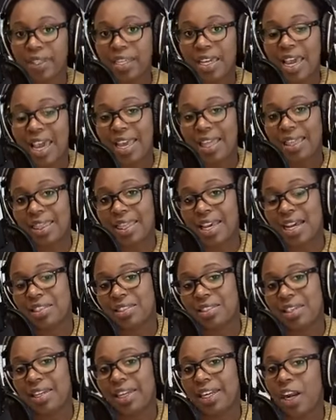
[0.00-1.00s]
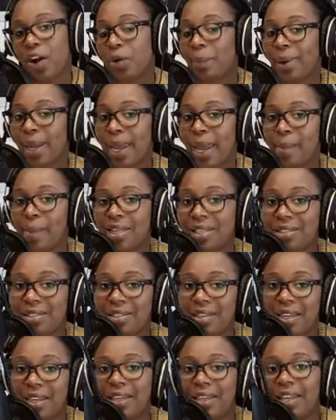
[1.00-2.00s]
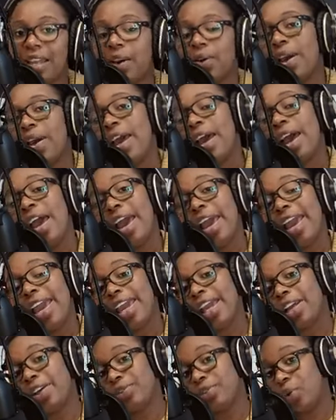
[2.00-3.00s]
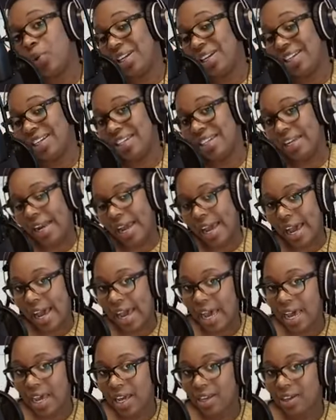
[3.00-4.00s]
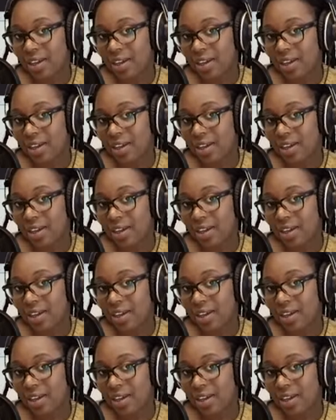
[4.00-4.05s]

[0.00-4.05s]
And that they can reply by saying, now, ik woon in Den Haag,